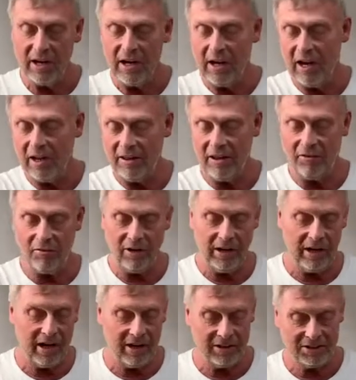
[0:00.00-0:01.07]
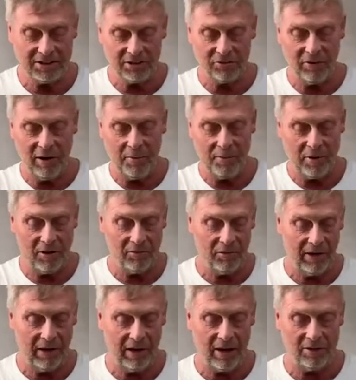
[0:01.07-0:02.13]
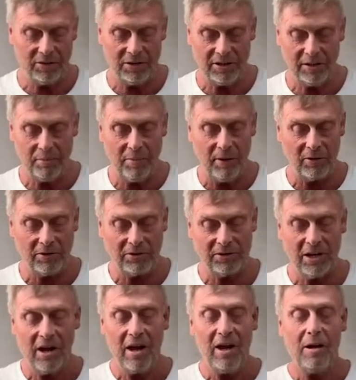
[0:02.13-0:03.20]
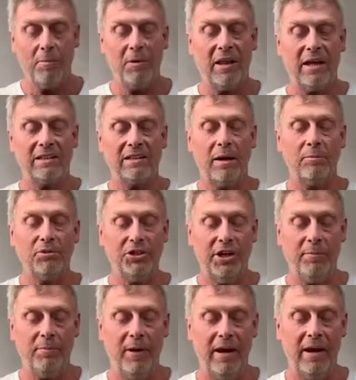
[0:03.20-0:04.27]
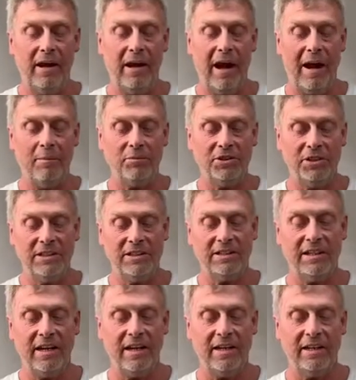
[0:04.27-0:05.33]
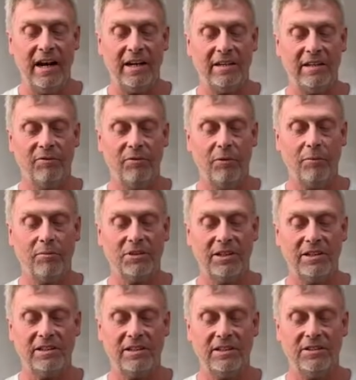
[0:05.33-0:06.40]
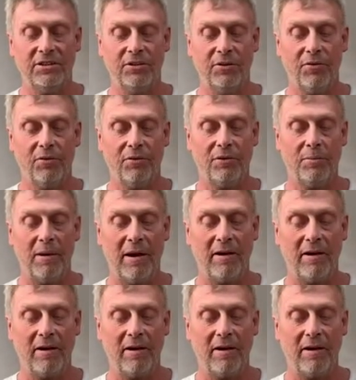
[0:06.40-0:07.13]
and then recast the rim and recoated the boss. But that's MGB, MGC dating from 62 through to about